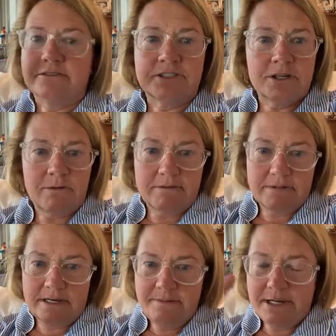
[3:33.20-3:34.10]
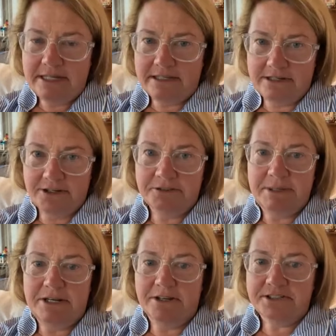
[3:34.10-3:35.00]
so anybody that knows
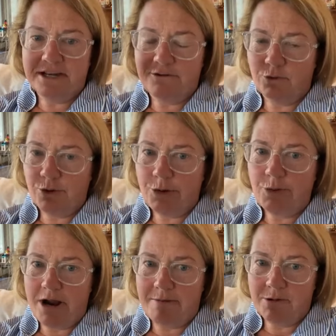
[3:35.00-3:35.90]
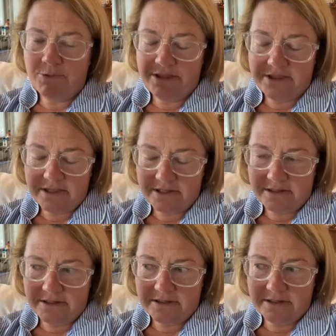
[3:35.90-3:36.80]
me knows I have a real problem with
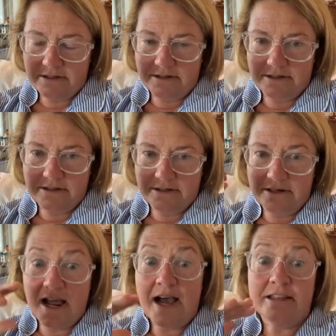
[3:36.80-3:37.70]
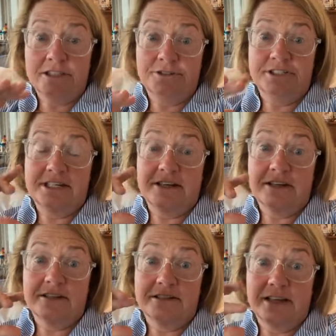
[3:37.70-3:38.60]
not
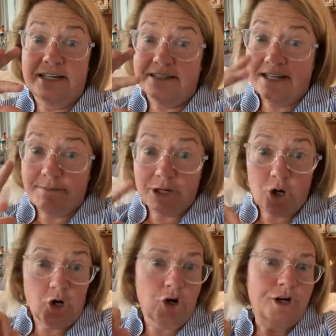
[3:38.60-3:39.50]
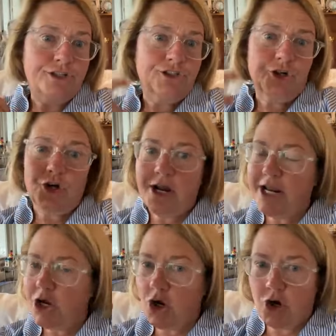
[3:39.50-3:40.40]
losing like debit cards,
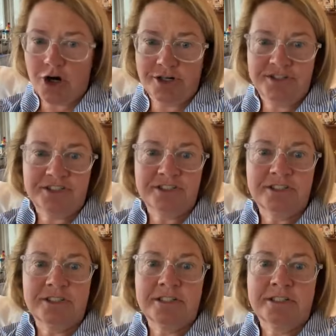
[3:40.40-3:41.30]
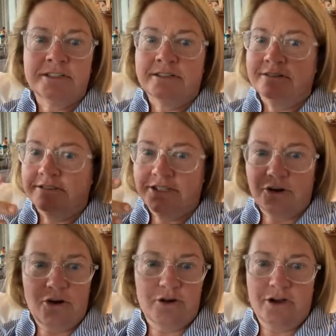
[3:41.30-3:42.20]
credit cards.
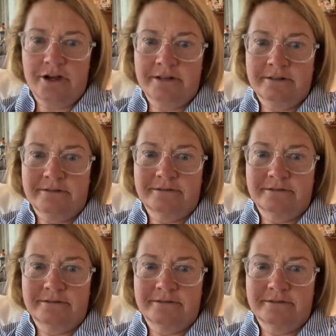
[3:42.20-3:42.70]
They're all gone.